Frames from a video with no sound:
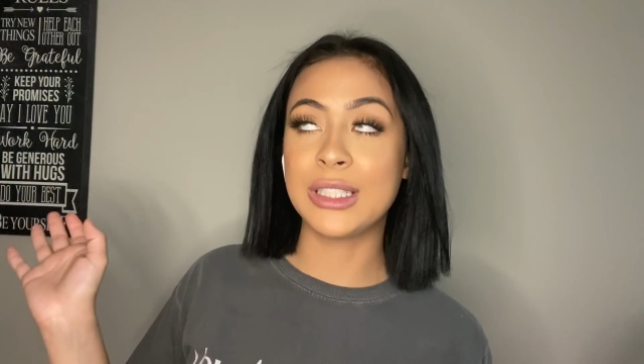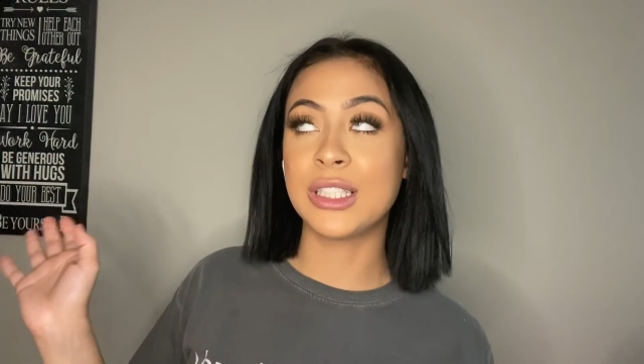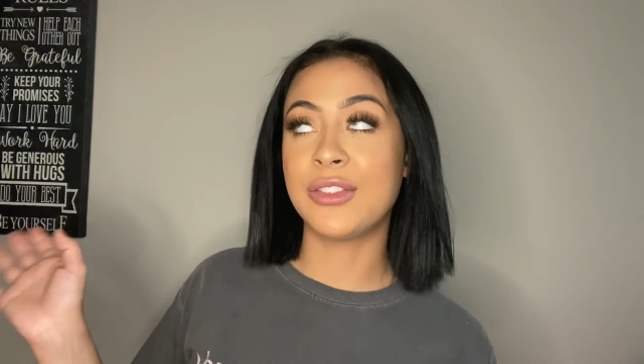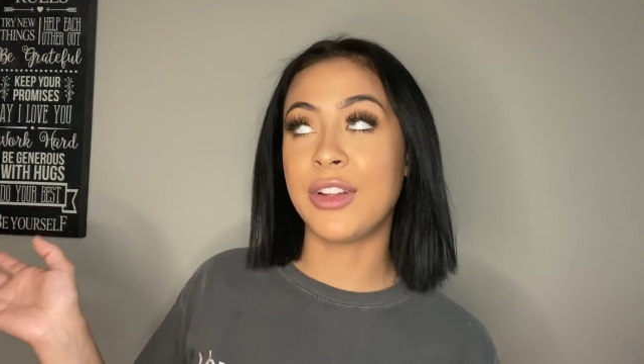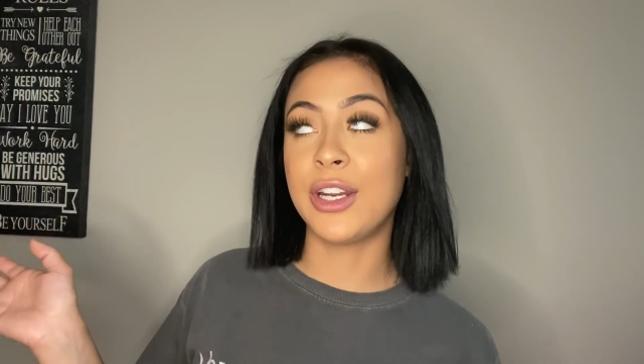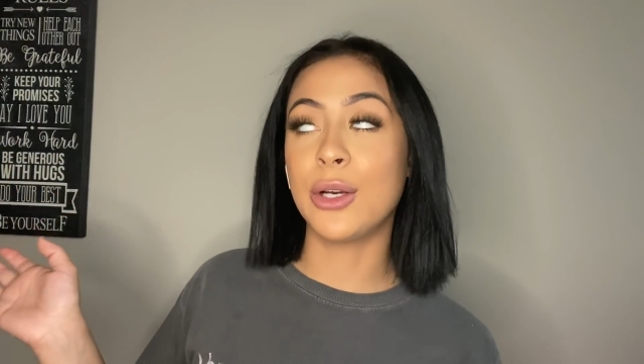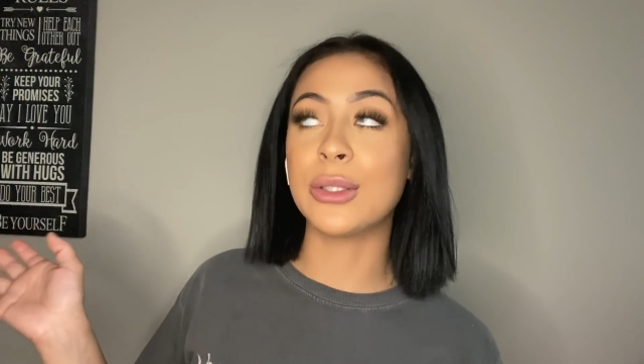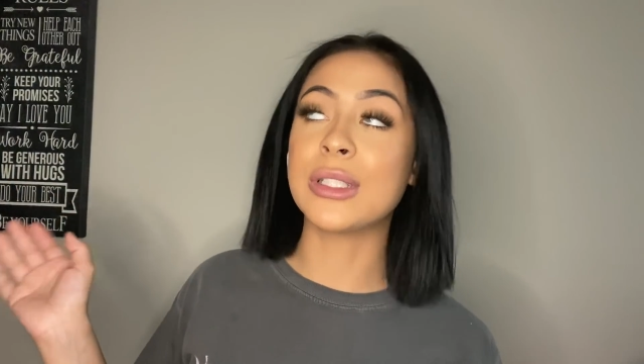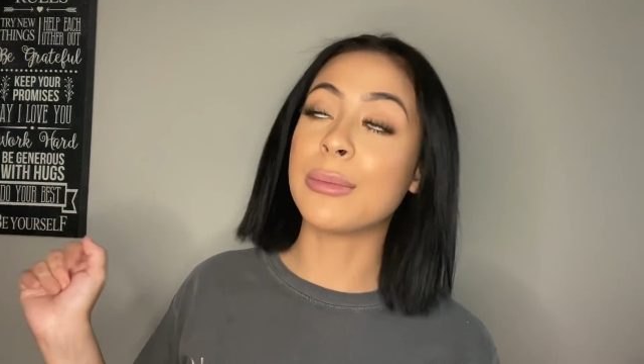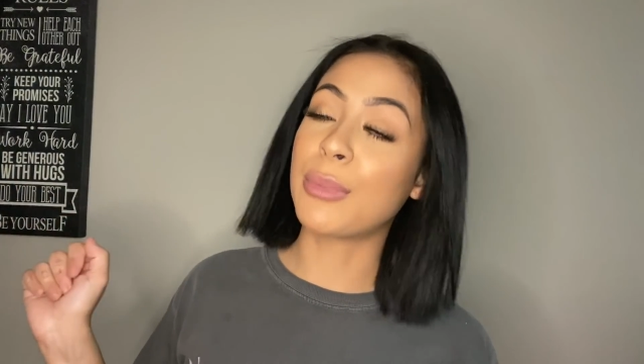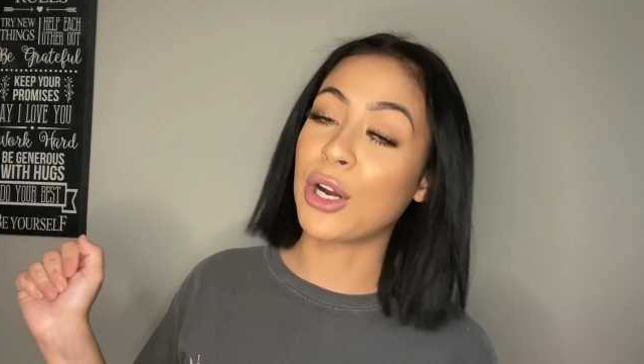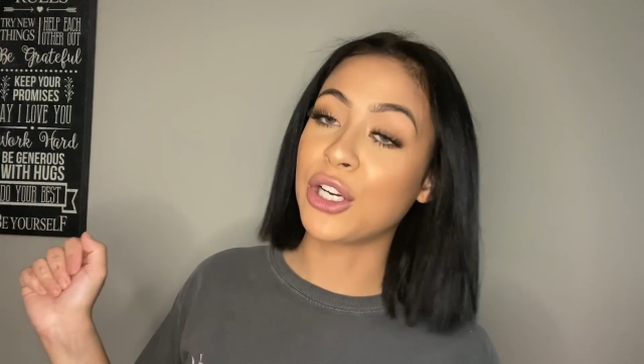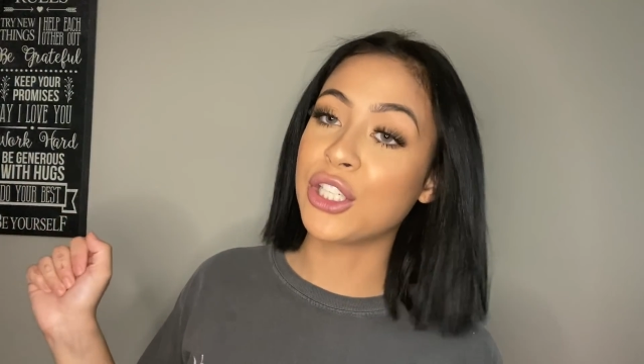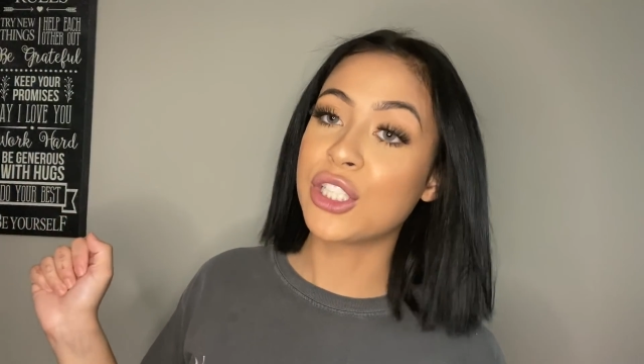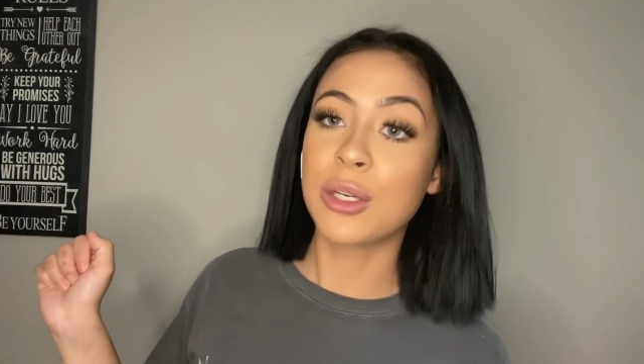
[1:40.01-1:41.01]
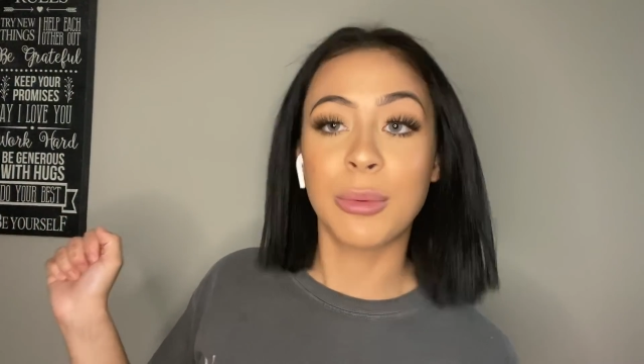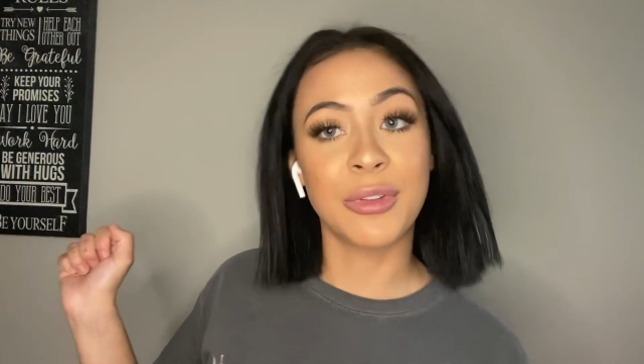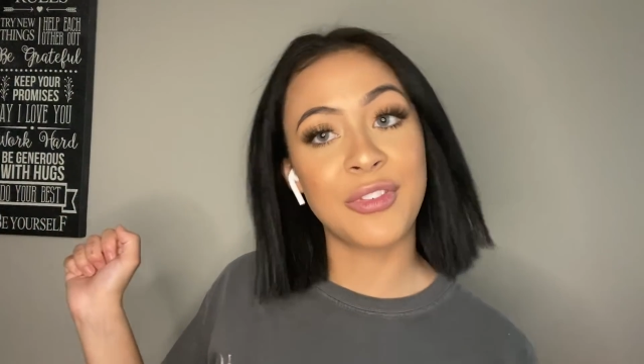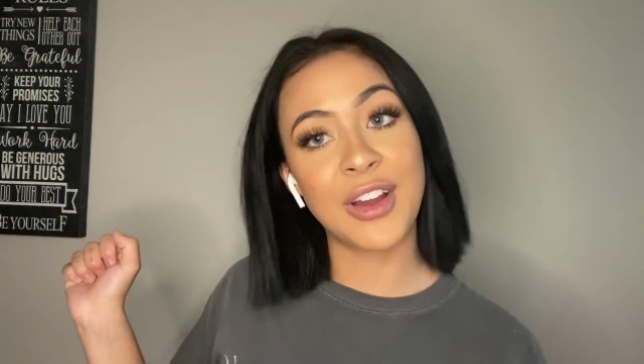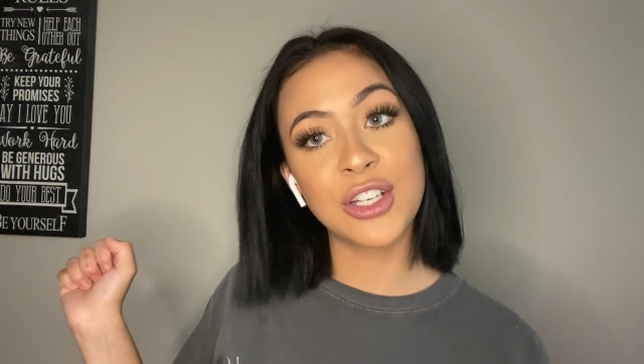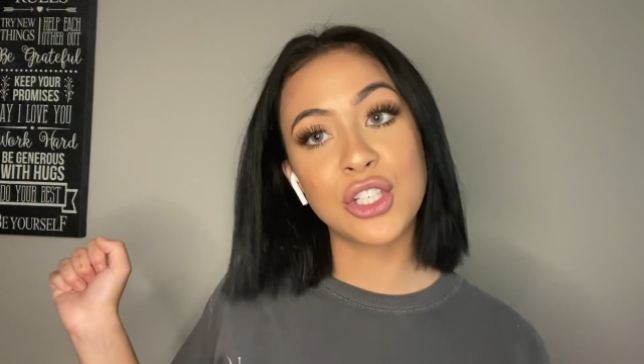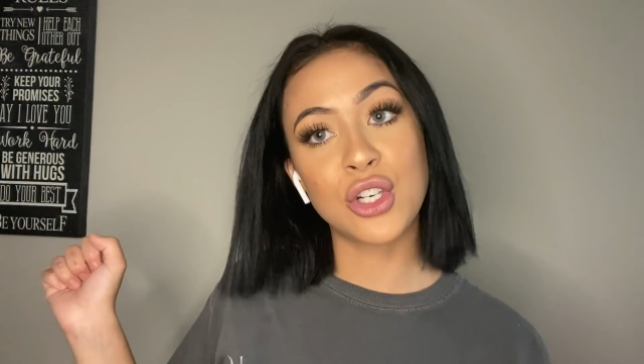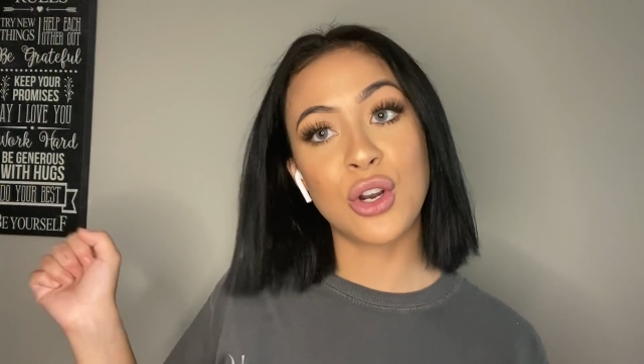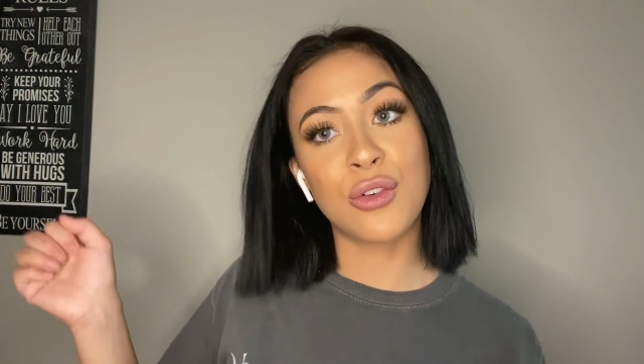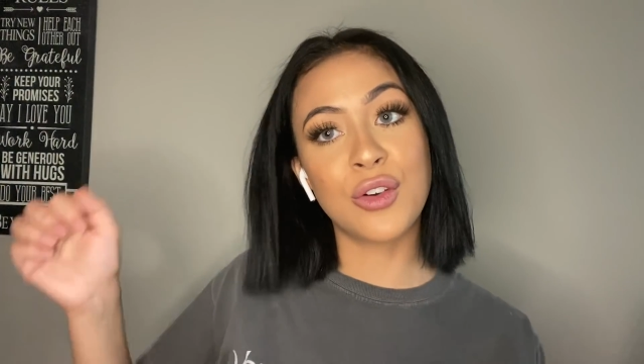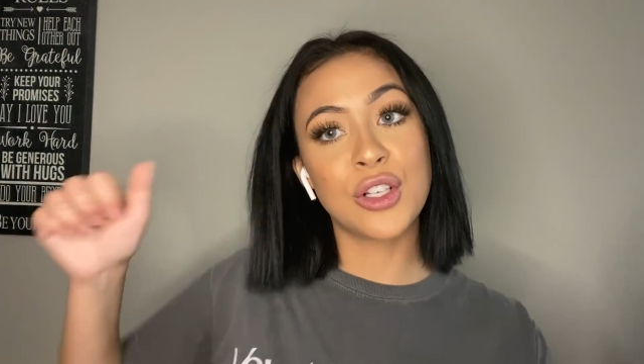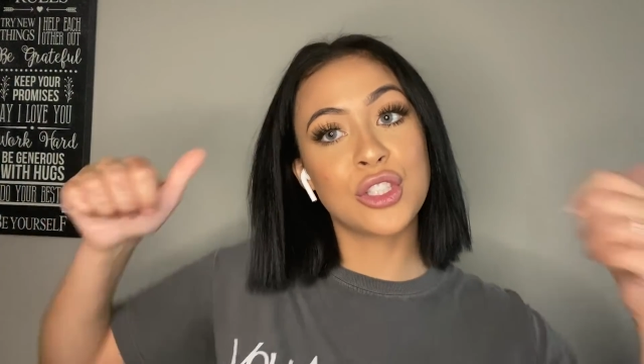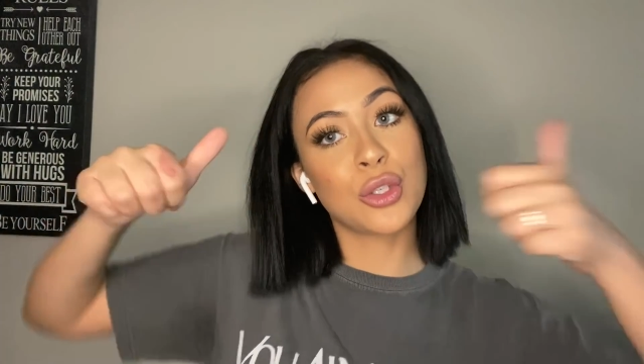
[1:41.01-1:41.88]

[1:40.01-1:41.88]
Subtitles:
this video is in partnership with Fashionnova.